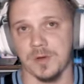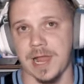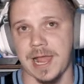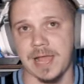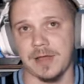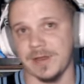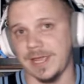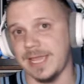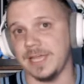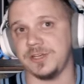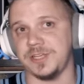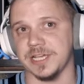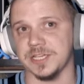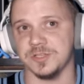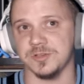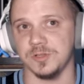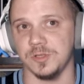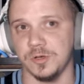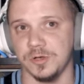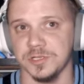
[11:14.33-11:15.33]
Brown and
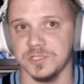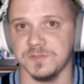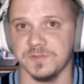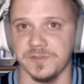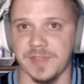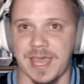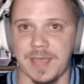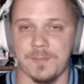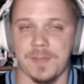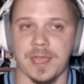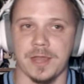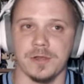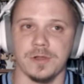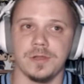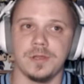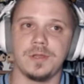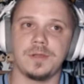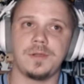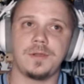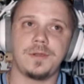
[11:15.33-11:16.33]
Dexter Lawrence for that
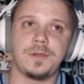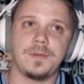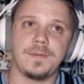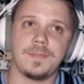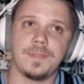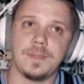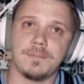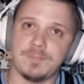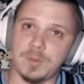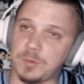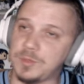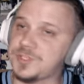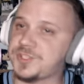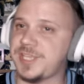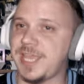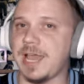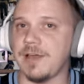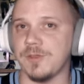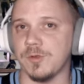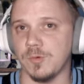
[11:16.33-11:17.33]
matter. But we'll
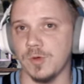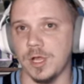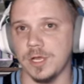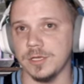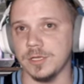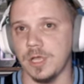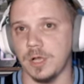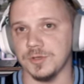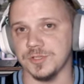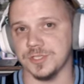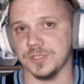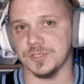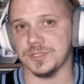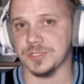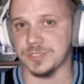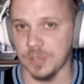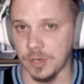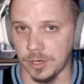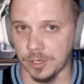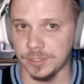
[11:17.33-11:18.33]
see how the run goes to
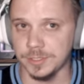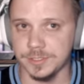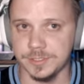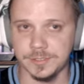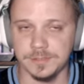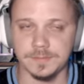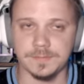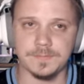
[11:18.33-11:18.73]
start.